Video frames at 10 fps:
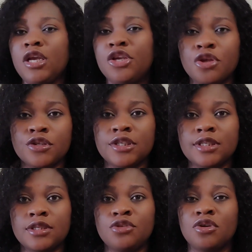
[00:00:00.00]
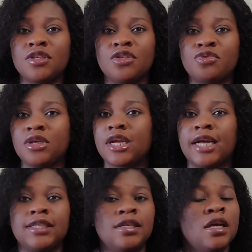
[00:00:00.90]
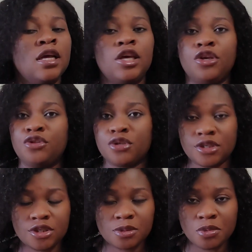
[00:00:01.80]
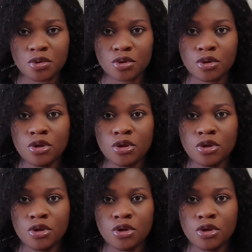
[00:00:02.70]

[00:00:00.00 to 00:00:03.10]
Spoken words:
He doesn't drink and he doesn't smoke.